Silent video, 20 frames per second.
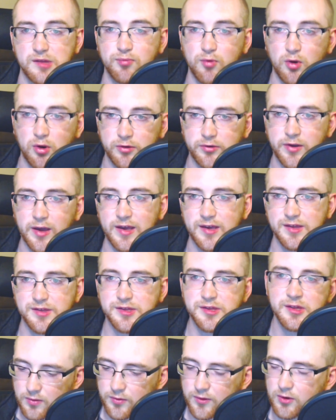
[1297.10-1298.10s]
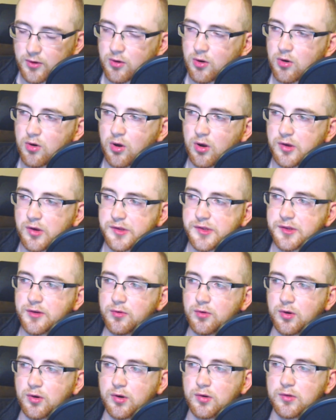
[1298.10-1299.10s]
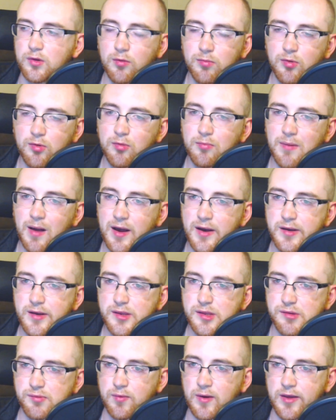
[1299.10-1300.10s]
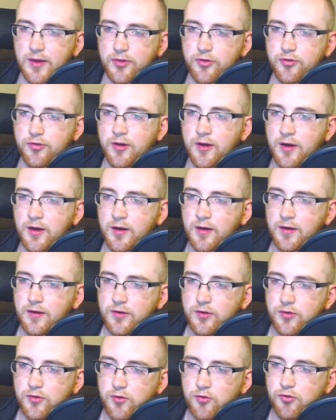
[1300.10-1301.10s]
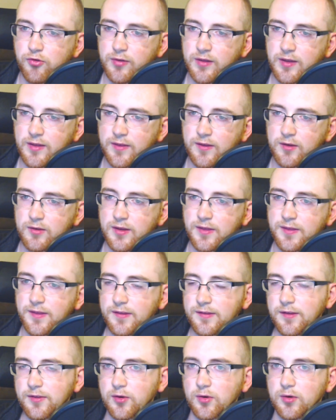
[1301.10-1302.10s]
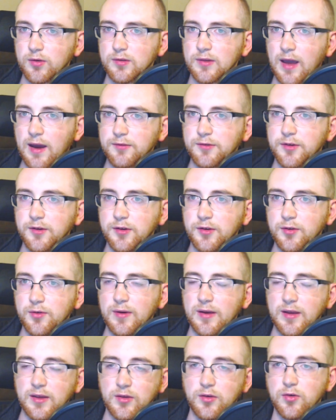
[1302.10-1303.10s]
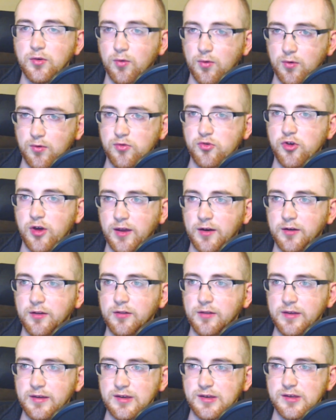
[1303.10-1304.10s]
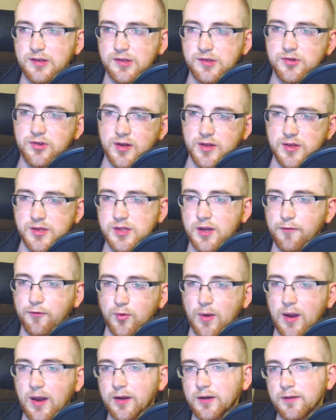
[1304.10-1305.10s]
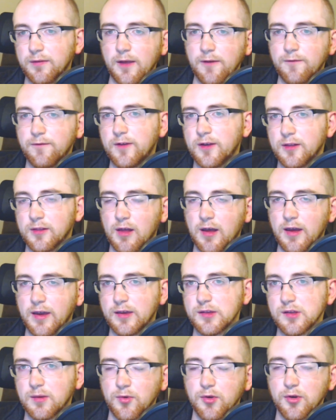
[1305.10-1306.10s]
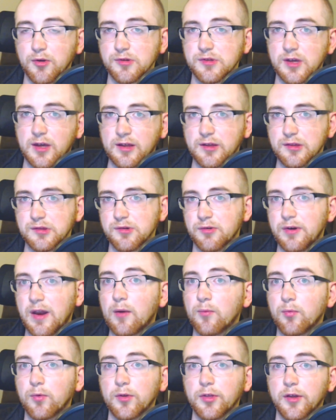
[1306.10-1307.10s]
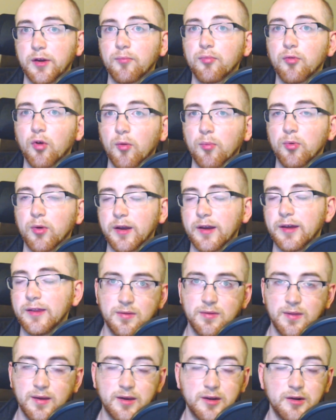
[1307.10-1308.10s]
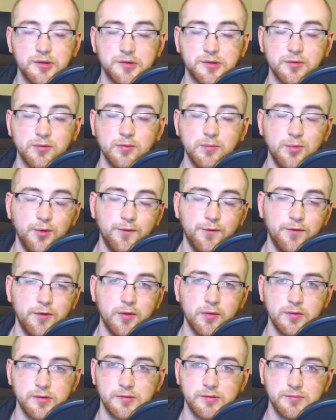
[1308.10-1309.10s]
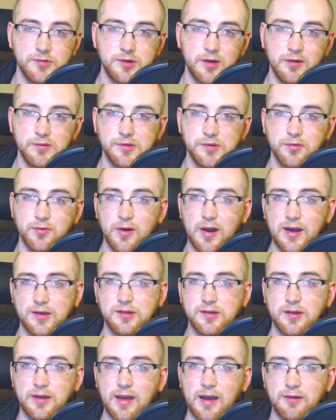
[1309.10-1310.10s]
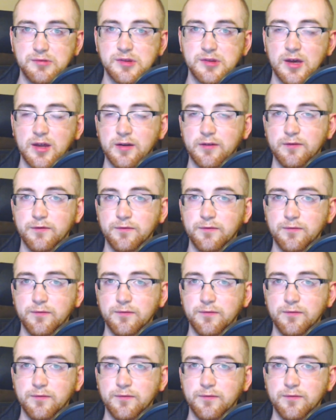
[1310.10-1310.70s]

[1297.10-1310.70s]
broadcasts. There are also global mods, which usually the only thing that they're allowed to do in your channel is change stuff around if they feel like some of your settings are not really appropriate. They can also remove viewers themselves who are acting outside of